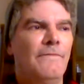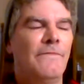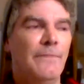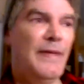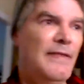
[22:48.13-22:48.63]

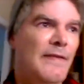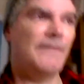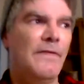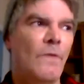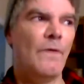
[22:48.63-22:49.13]
for me, this
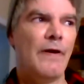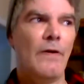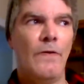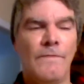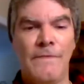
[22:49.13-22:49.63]
is going
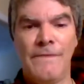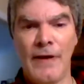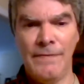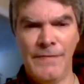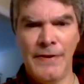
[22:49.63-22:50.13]
on over
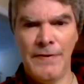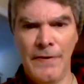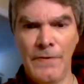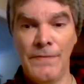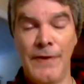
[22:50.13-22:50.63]
5-6
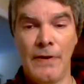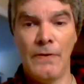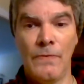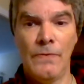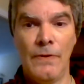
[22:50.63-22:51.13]
years
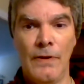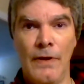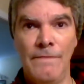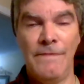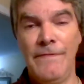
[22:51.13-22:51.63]
now
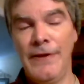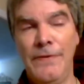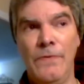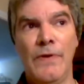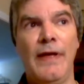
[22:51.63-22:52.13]
of the
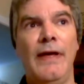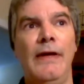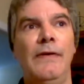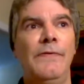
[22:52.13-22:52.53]
V2K.